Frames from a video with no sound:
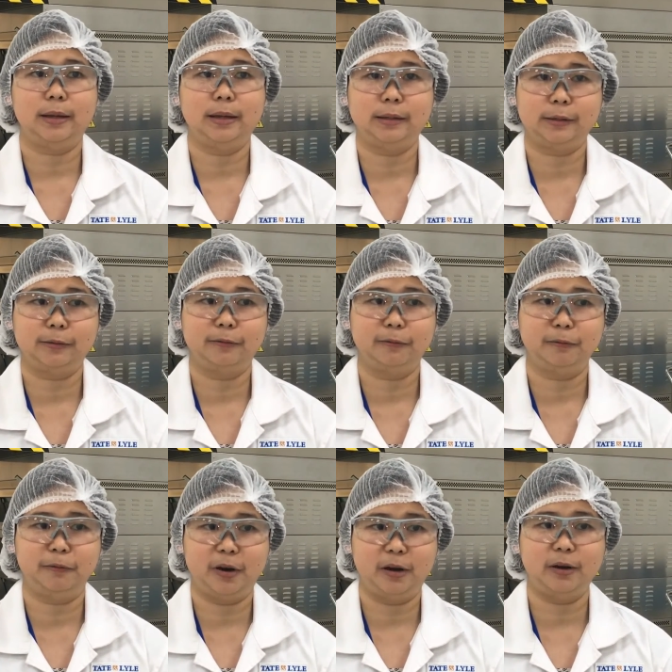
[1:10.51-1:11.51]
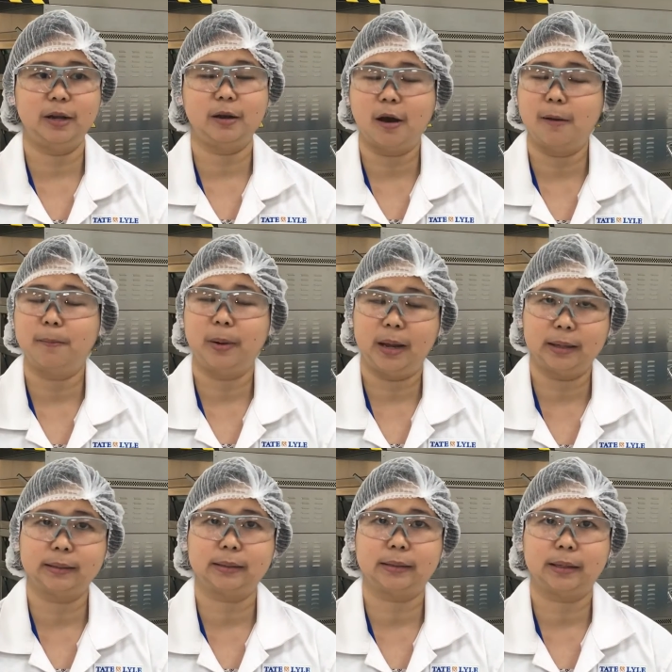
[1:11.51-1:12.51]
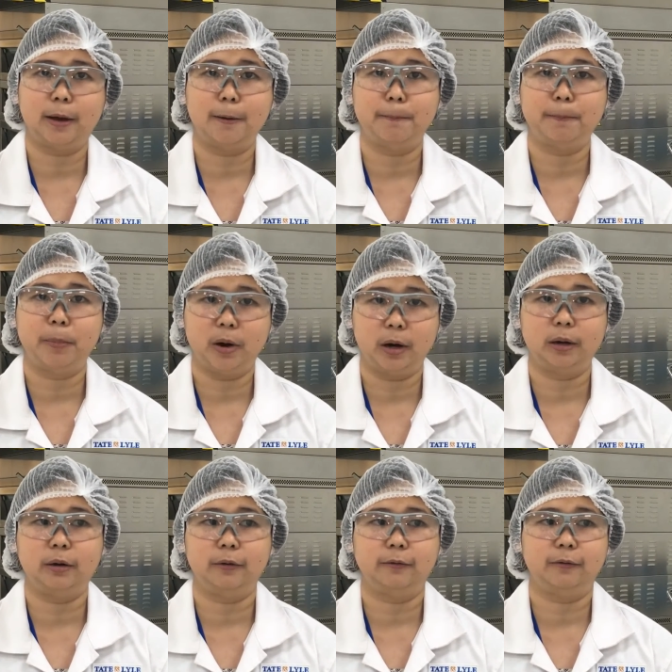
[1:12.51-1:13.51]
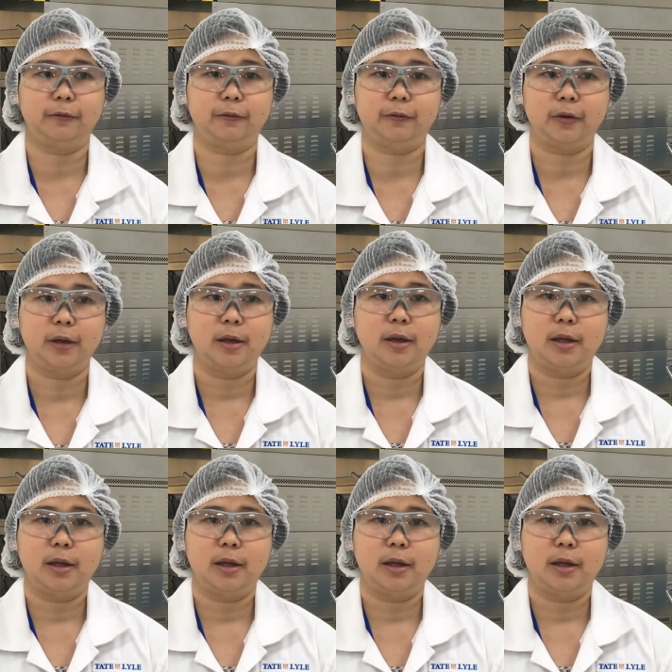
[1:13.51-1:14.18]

it's a very complex part of